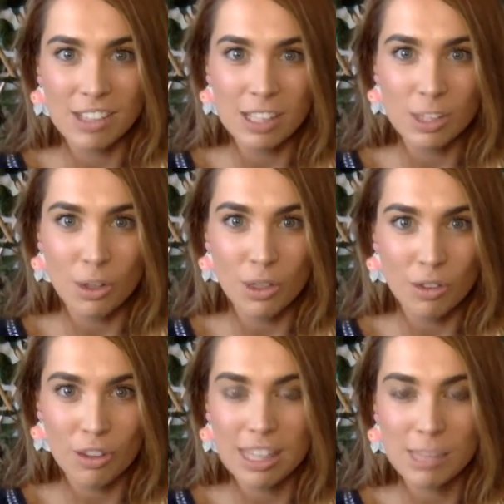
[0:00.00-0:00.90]
just gone
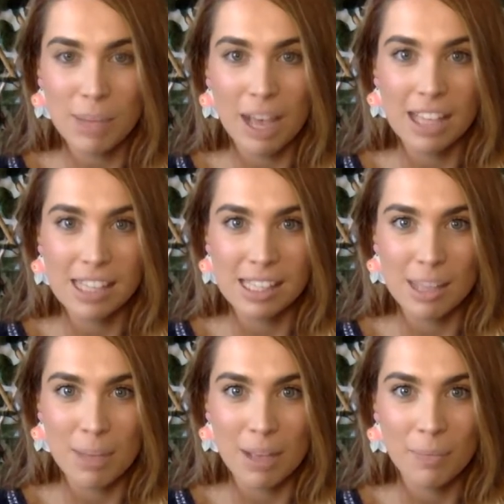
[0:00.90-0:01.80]
through this past
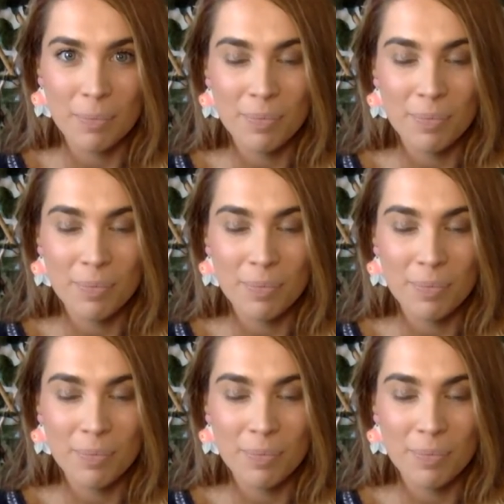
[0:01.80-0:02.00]
summer.